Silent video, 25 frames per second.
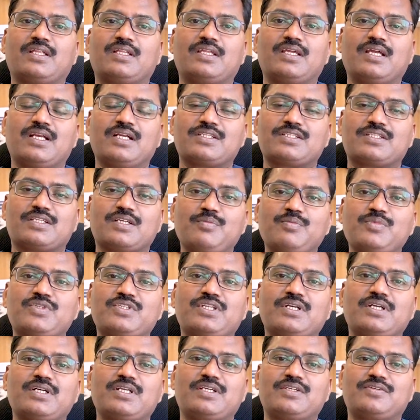There are some
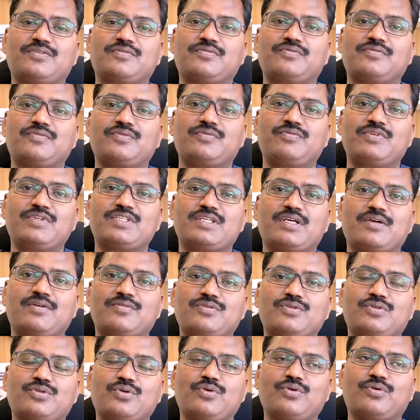studies which
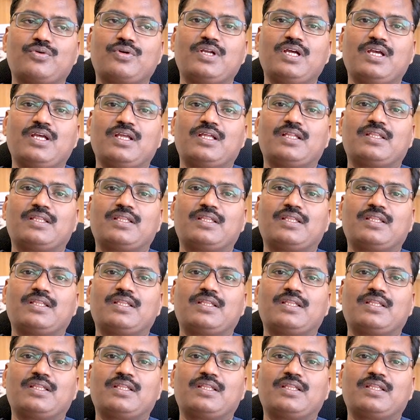have shown